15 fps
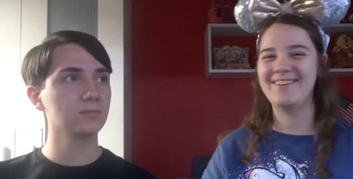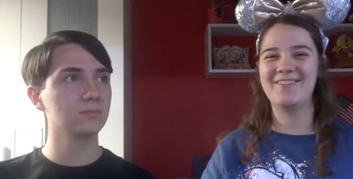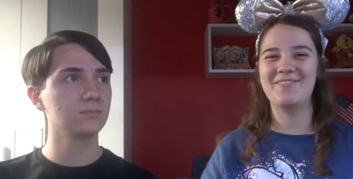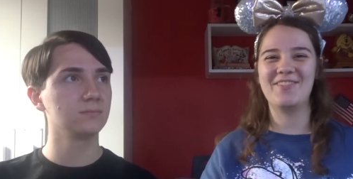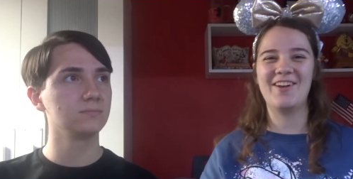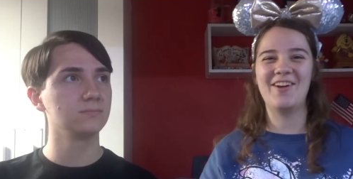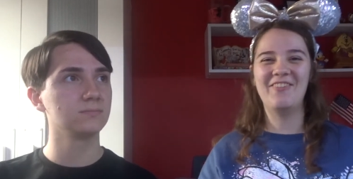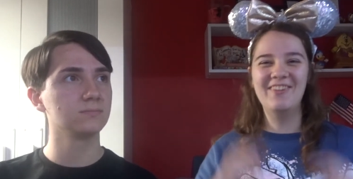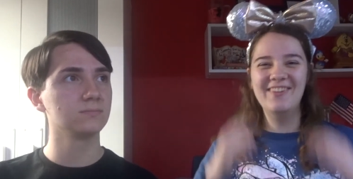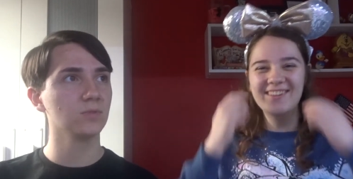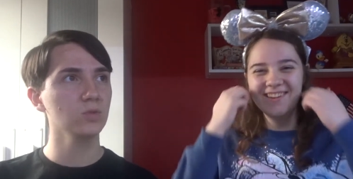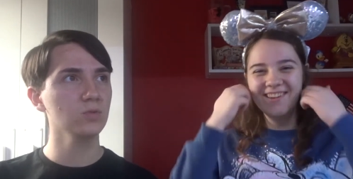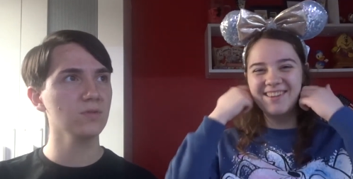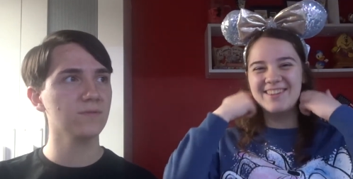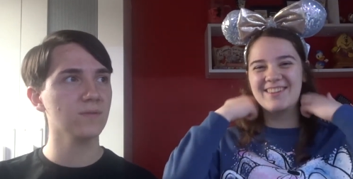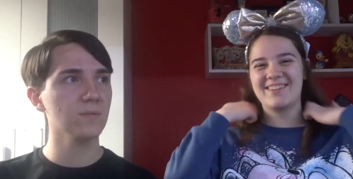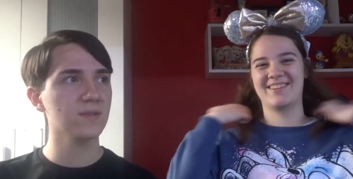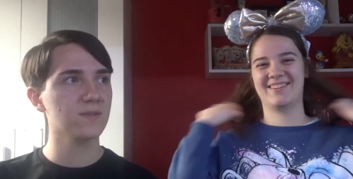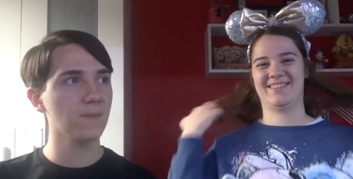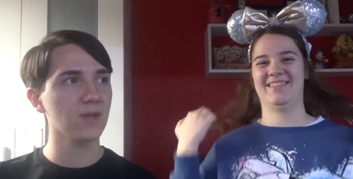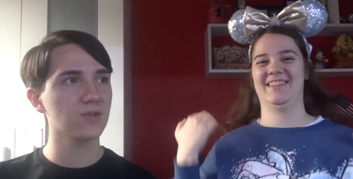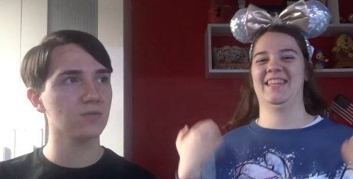Speaker 1: of them
Speaker 2: all of them are
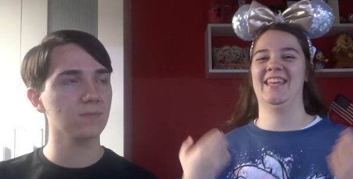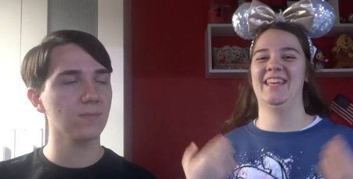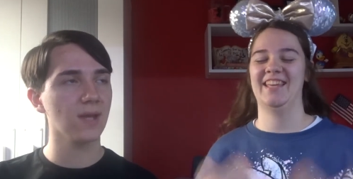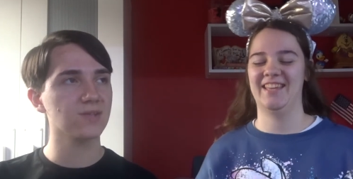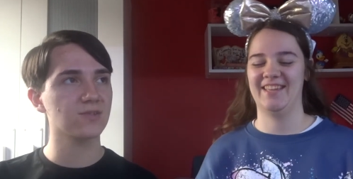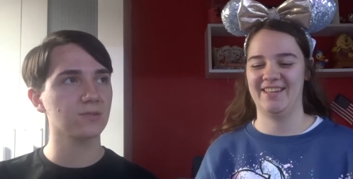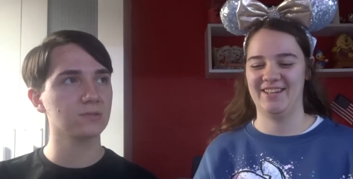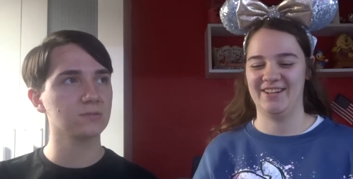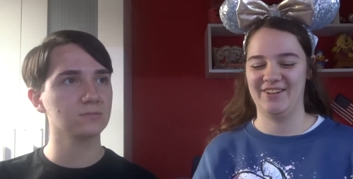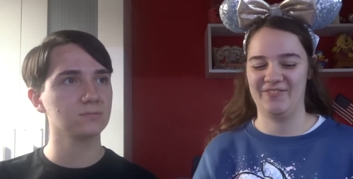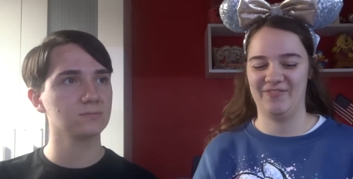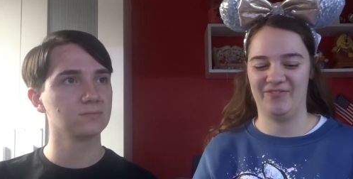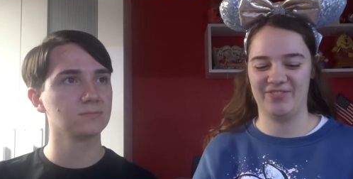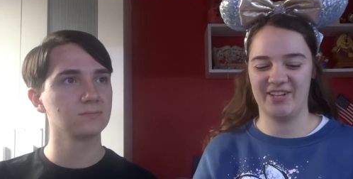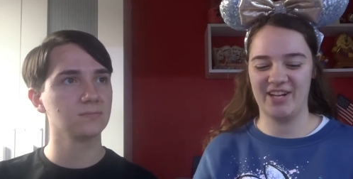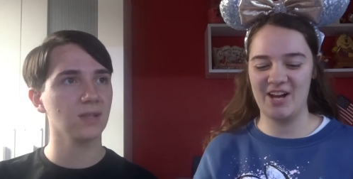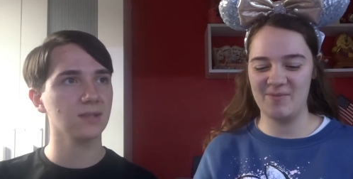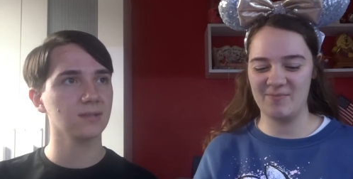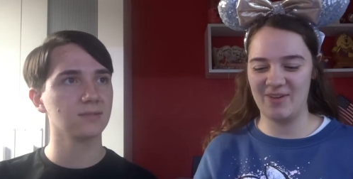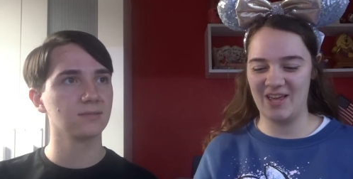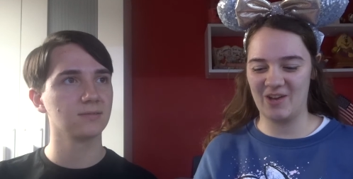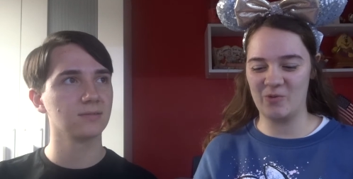special and magical
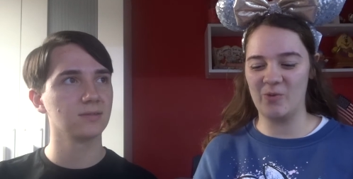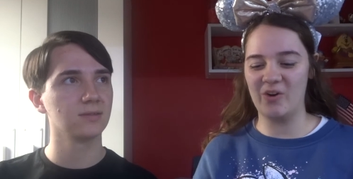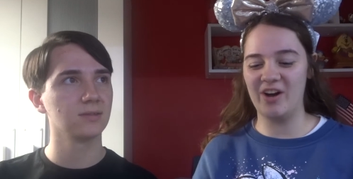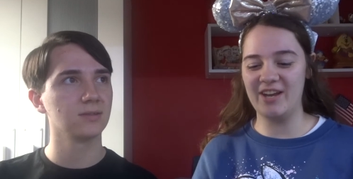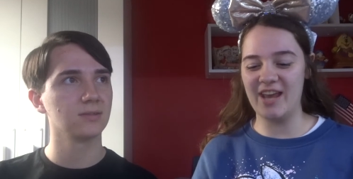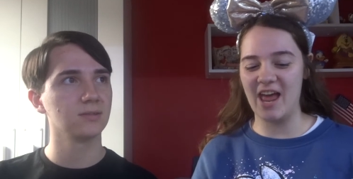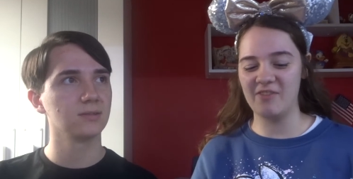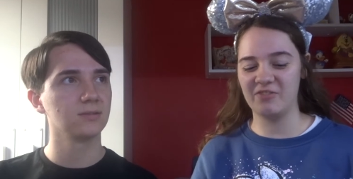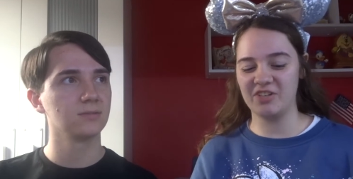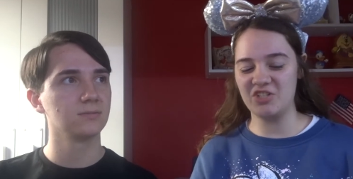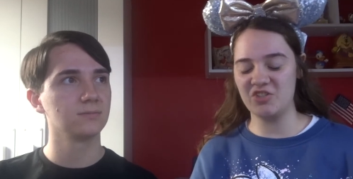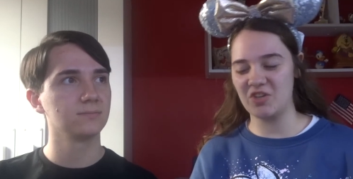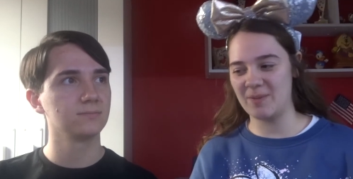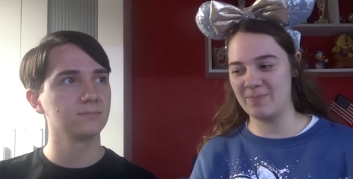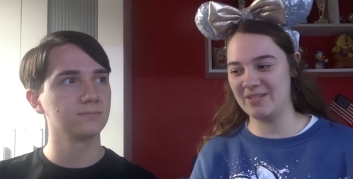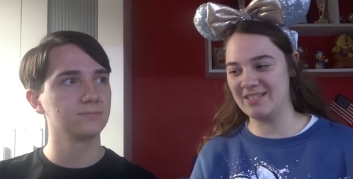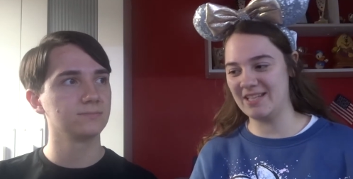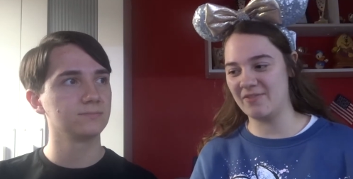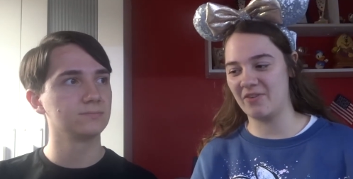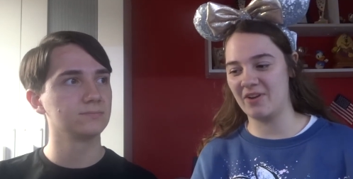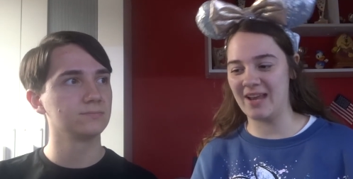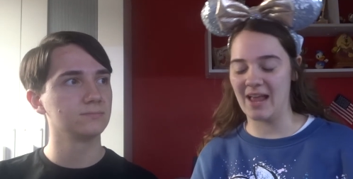
Speaker 1: can't pick one. Every trip is
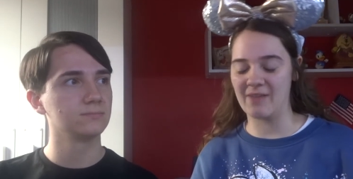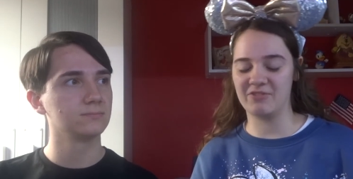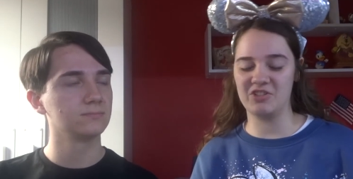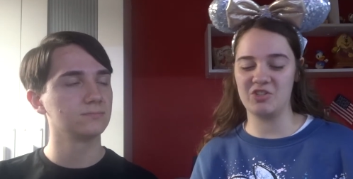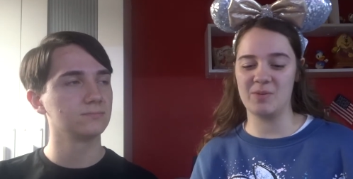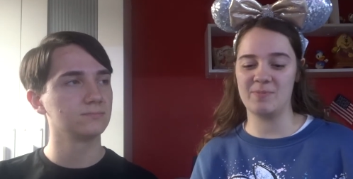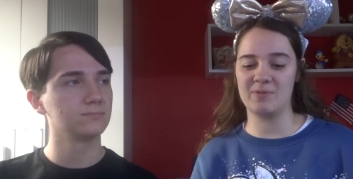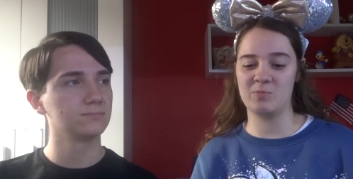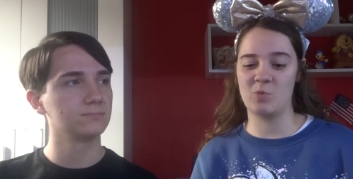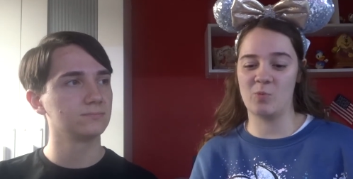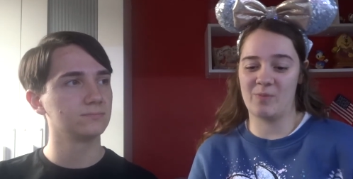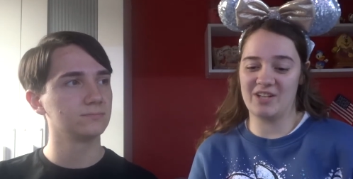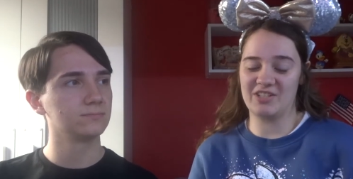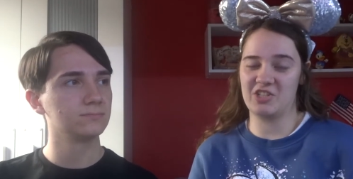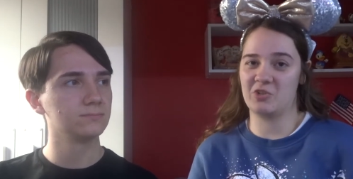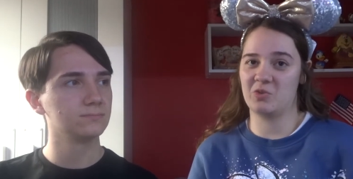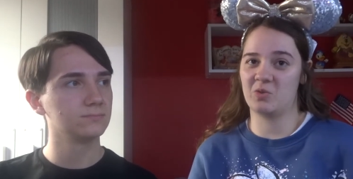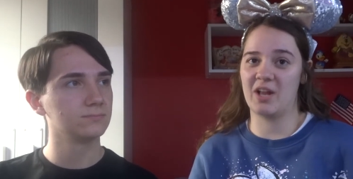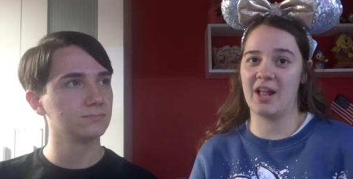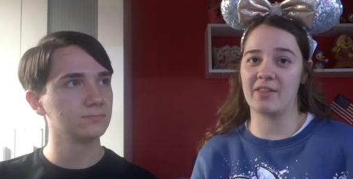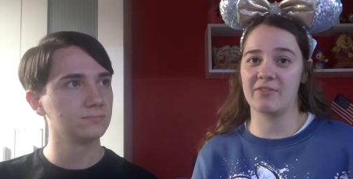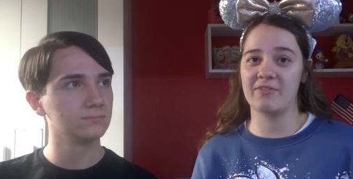different. Every trip is more magical.
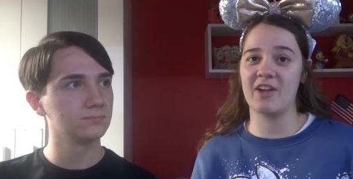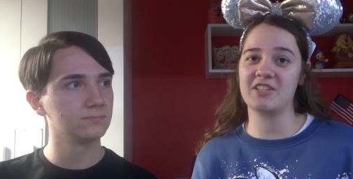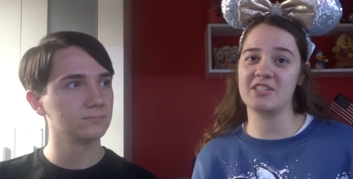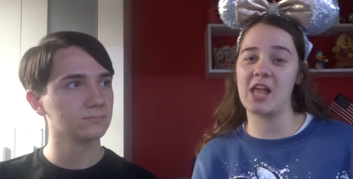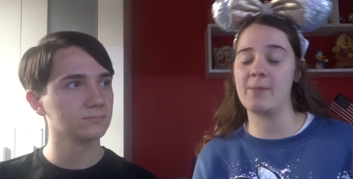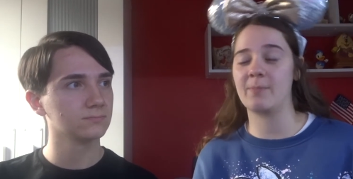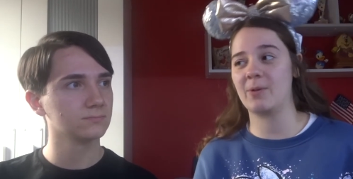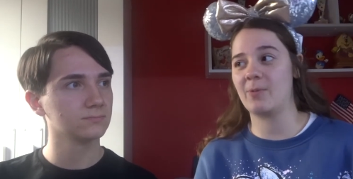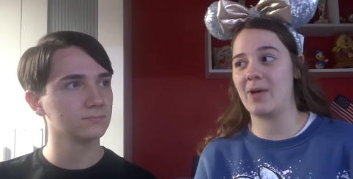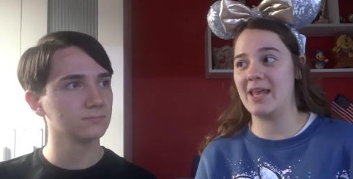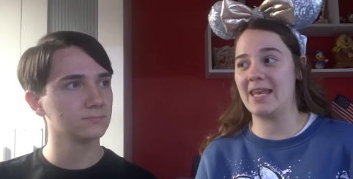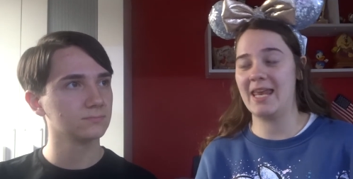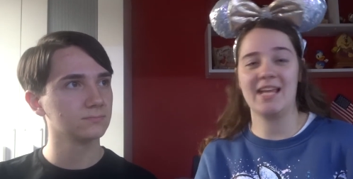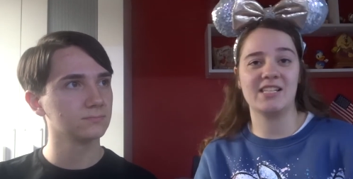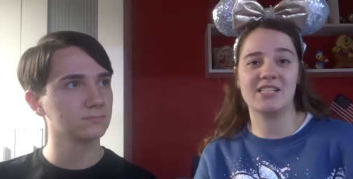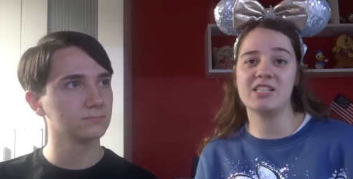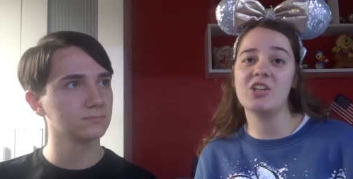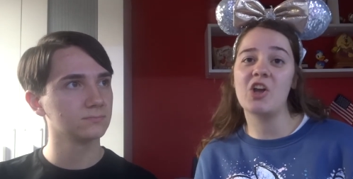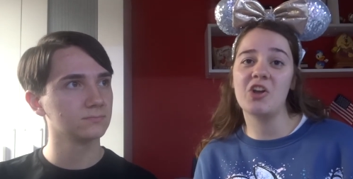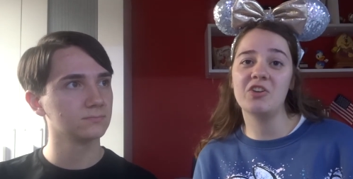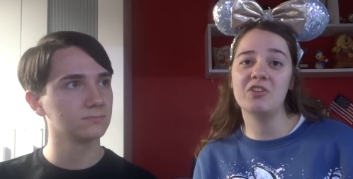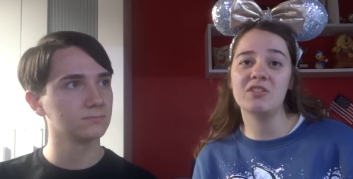Like the first time we went, it
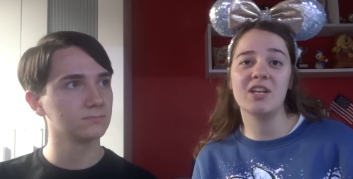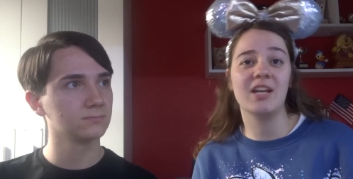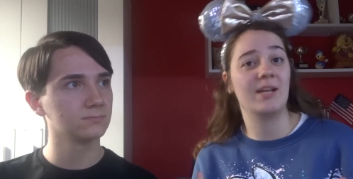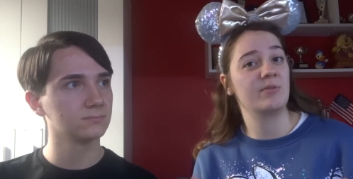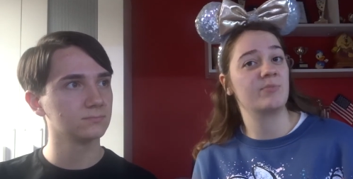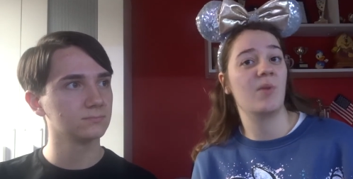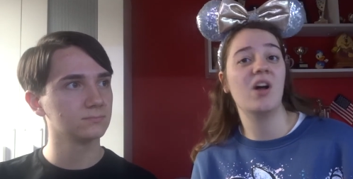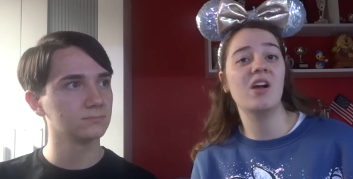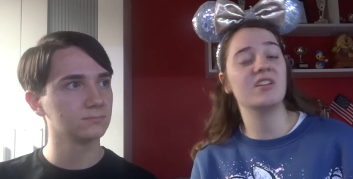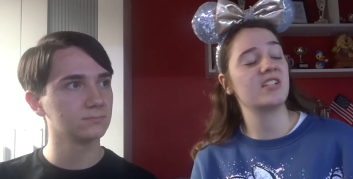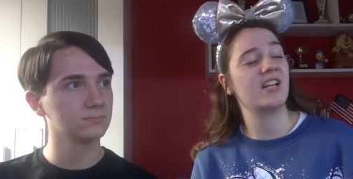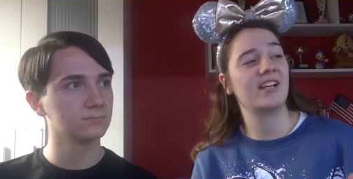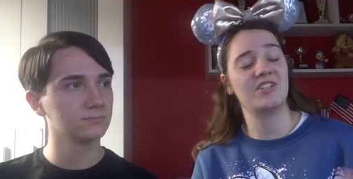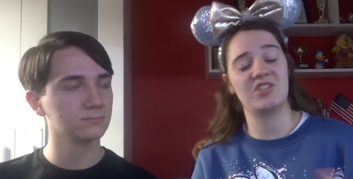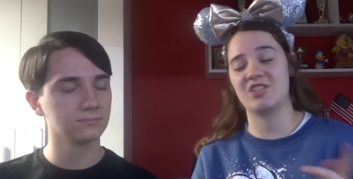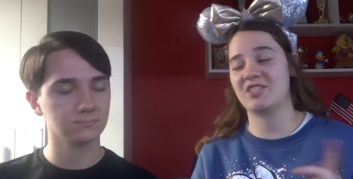snowed and it was March, like I just